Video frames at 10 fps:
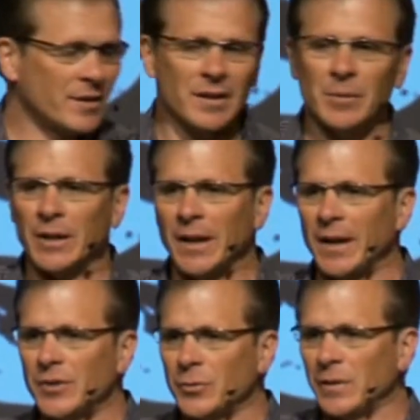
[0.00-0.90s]
to
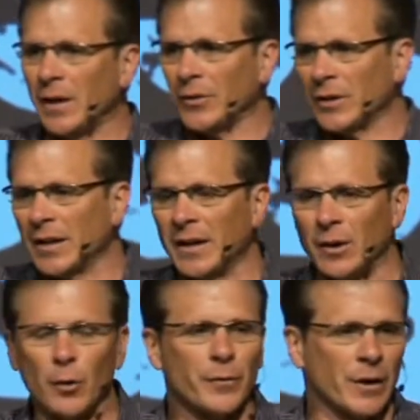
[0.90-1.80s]
communicate to another king
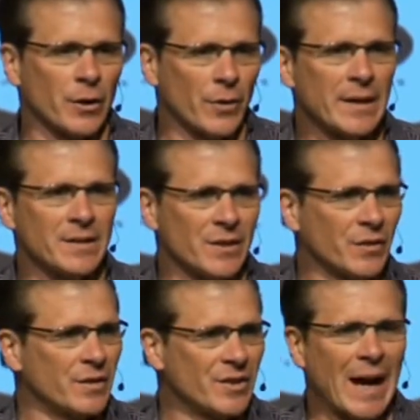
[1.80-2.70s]
over a great
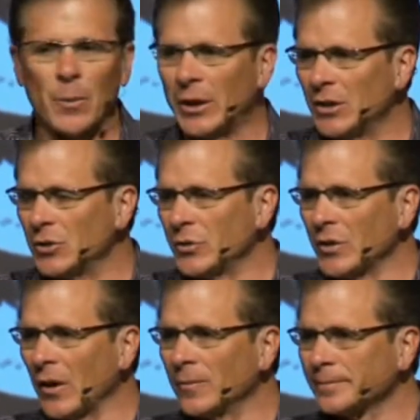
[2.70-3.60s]
distance, how would he do
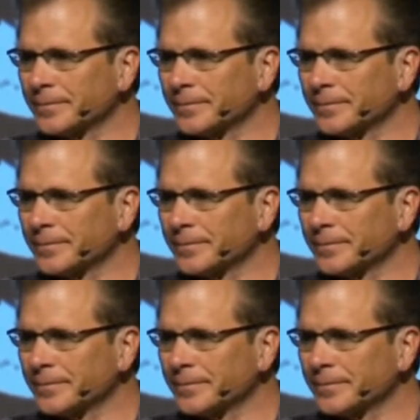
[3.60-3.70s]
so?